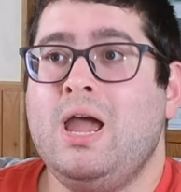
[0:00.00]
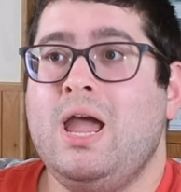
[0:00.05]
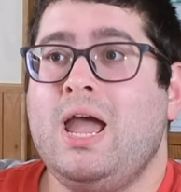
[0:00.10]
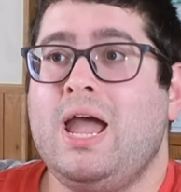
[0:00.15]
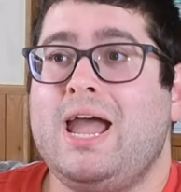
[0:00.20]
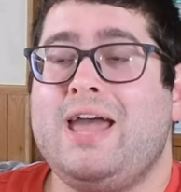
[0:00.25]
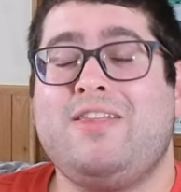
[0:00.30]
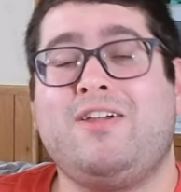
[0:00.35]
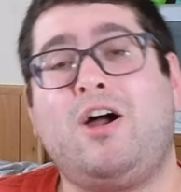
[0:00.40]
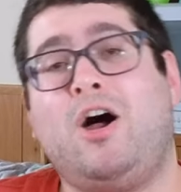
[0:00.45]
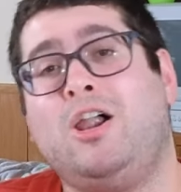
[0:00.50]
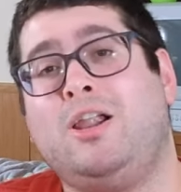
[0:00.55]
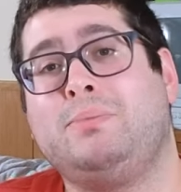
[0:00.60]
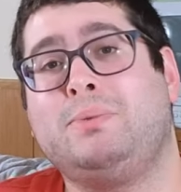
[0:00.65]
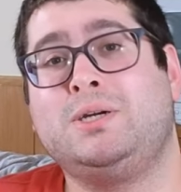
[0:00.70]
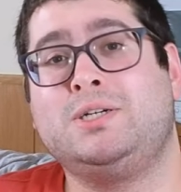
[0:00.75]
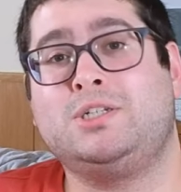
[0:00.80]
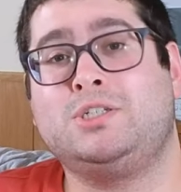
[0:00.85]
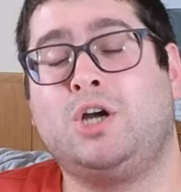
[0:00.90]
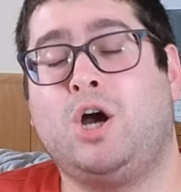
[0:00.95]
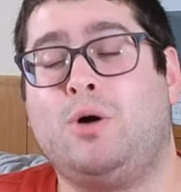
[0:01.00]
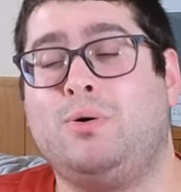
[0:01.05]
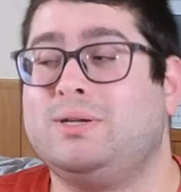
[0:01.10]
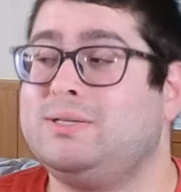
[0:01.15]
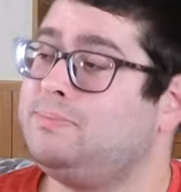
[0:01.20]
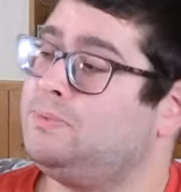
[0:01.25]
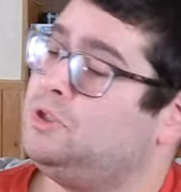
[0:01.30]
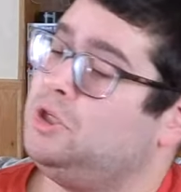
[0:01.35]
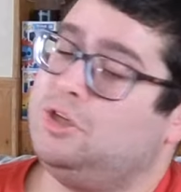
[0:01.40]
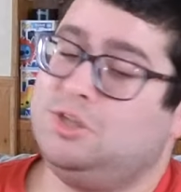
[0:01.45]
And all I'm going to go is
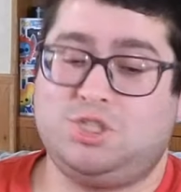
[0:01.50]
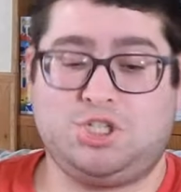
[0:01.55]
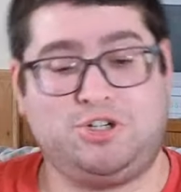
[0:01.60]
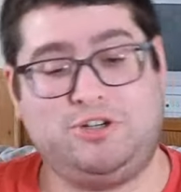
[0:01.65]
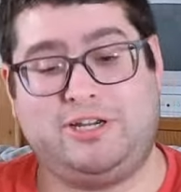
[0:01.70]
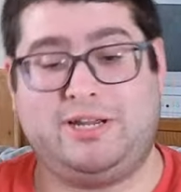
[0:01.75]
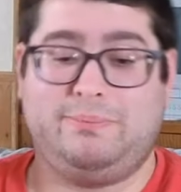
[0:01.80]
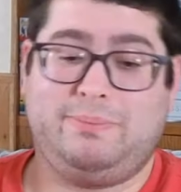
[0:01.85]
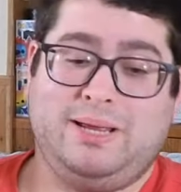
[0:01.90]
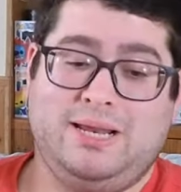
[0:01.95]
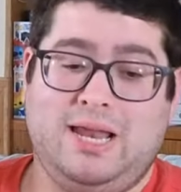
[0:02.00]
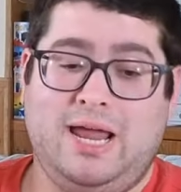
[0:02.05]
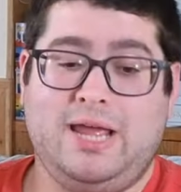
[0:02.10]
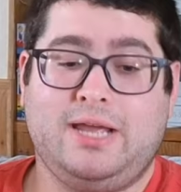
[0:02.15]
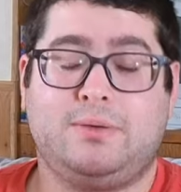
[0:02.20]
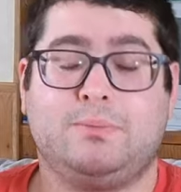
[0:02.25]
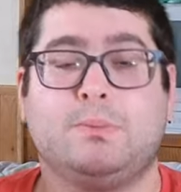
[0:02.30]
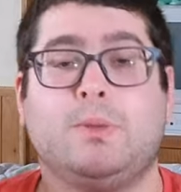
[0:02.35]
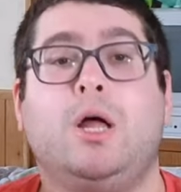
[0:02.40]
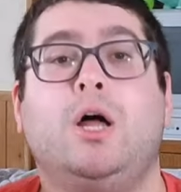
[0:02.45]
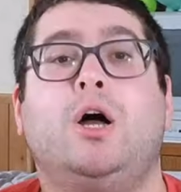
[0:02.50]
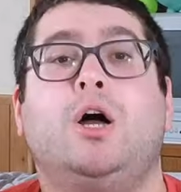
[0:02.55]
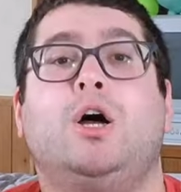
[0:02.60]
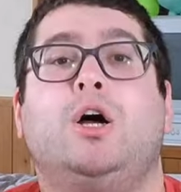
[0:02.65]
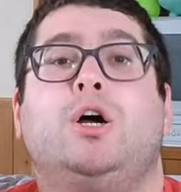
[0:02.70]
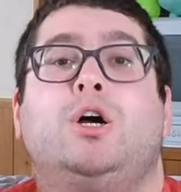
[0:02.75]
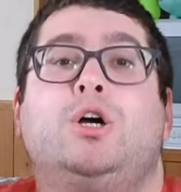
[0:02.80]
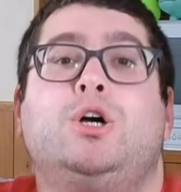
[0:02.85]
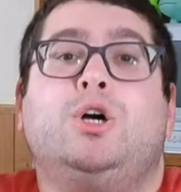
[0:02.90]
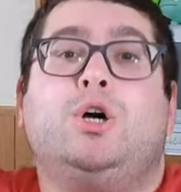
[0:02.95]
to a jury and be like,
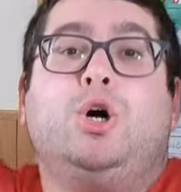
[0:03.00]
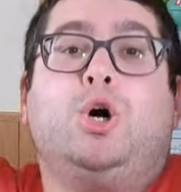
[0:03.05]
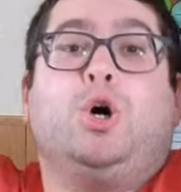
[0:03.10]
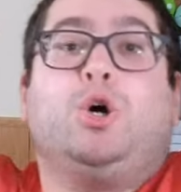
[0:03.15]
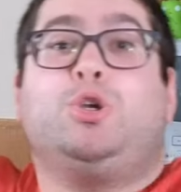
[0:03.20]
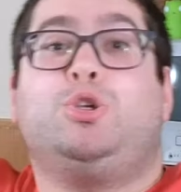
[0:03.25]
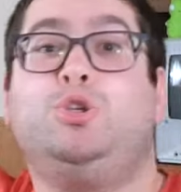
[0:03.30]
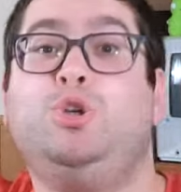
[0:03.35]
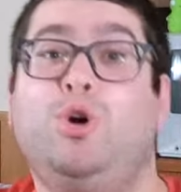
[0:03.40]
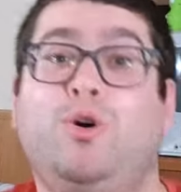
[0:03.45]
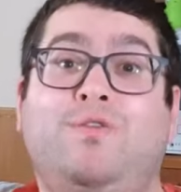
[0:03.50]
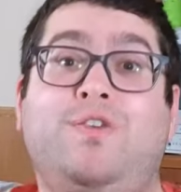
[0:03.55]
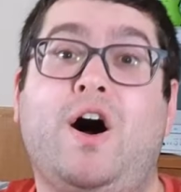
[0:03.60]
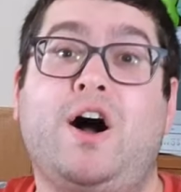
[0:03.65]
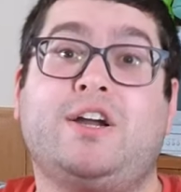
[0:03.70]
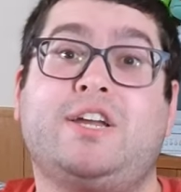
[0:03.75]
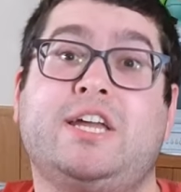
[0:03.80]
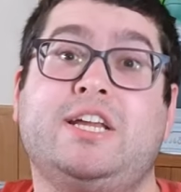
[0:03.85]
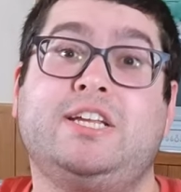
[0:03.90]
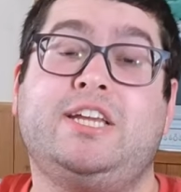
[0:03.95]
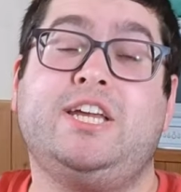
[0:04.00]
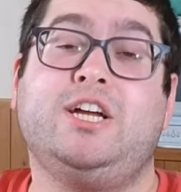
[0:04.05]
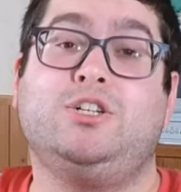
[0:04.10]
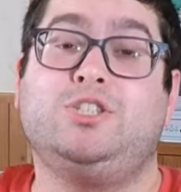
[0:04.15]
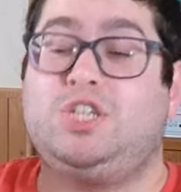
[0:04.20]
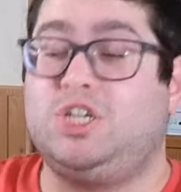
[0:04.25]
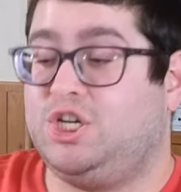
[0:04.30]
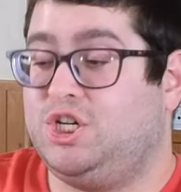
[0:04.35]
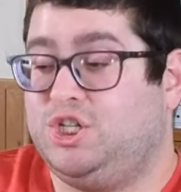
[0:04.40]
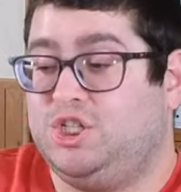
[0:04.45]
you fucking kill
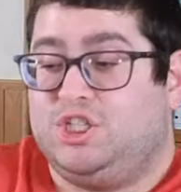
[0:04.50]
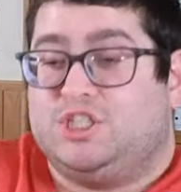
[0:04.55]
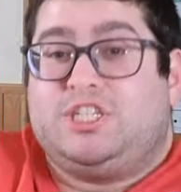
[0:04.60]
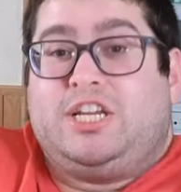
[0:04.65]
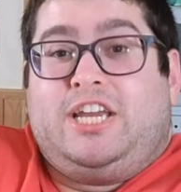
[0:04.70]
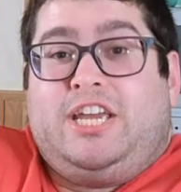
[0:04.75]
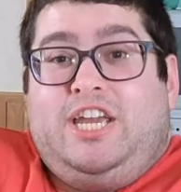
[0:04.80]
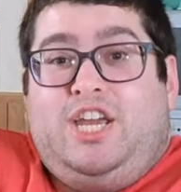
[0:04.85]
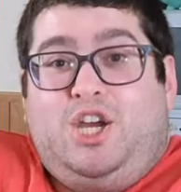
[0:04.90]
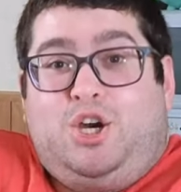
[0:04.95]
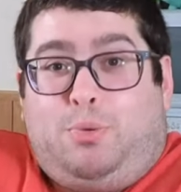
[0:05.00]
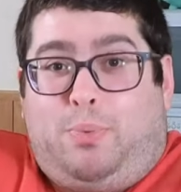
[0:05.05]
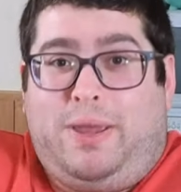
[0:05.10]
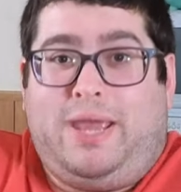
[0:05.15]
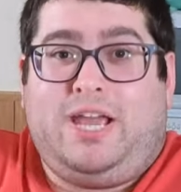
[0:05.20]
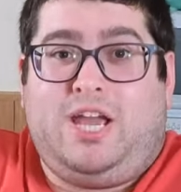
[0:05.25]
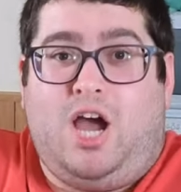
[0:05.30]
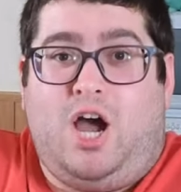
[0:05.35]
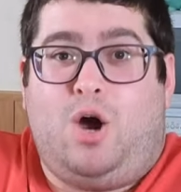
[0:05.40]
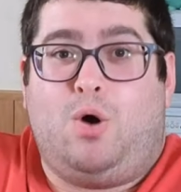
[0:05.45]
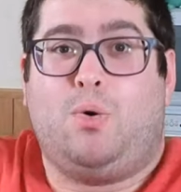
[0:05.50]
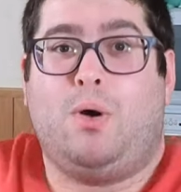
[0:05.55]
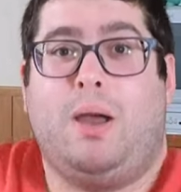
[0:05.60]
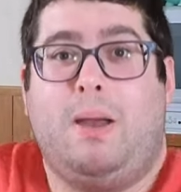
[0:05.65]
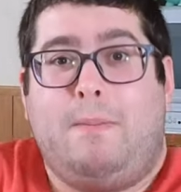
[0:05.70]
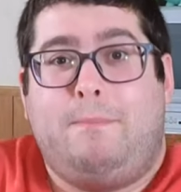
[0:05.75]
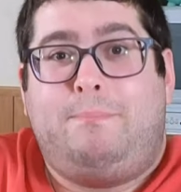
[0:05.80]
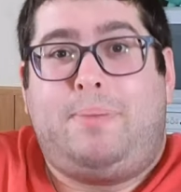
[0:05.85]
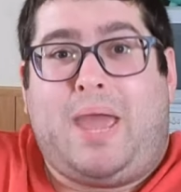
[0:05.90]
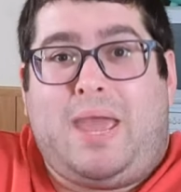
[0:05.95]
turtles. Here we go.
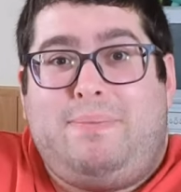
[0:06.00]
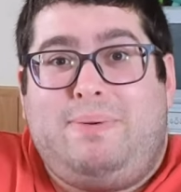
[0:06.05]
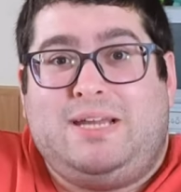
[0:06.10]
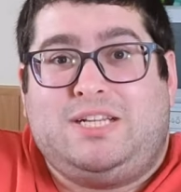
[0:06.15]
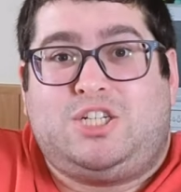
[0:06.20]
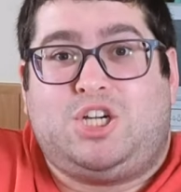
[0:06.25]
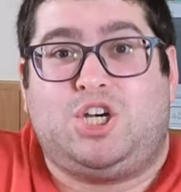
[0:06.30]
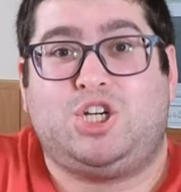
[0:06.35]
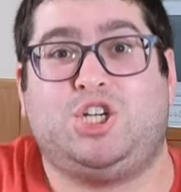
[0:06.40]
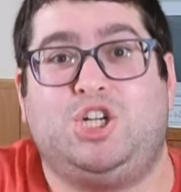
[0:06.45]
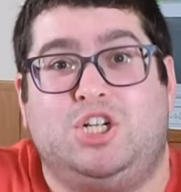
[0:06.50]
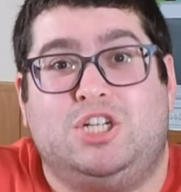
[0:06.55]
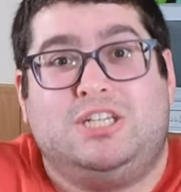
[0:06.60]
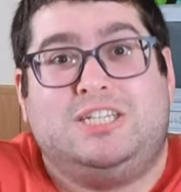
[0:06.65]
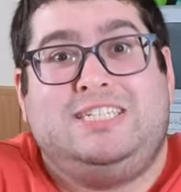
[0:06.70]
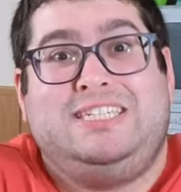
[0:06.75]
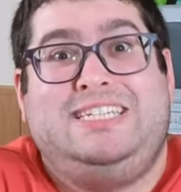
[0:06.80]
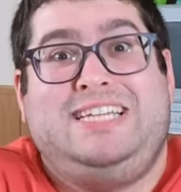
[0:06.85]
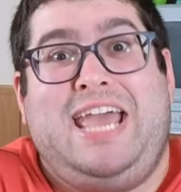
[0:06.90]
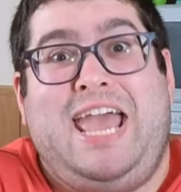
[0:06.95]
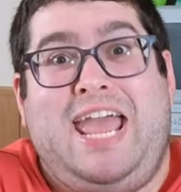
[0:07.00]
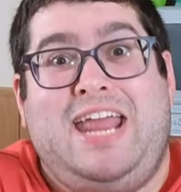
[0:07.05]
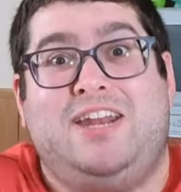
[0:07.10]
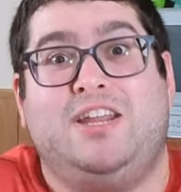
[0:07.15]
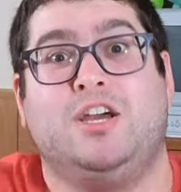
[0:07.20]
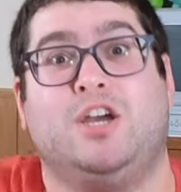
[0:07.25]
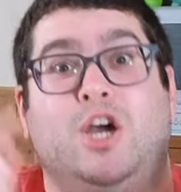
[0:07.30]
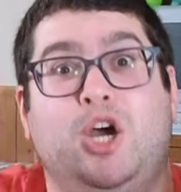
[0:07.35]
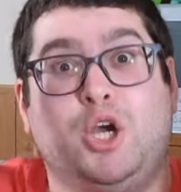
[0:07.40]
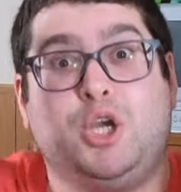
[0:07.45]
Baby turtle, dead.
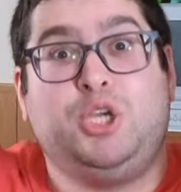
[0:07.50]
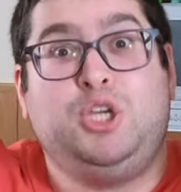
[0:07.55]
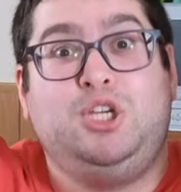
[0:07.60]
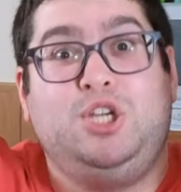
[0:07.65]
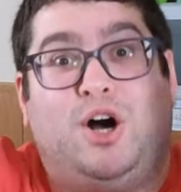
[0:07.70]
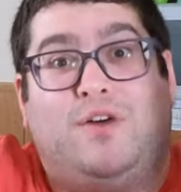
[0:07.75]
Your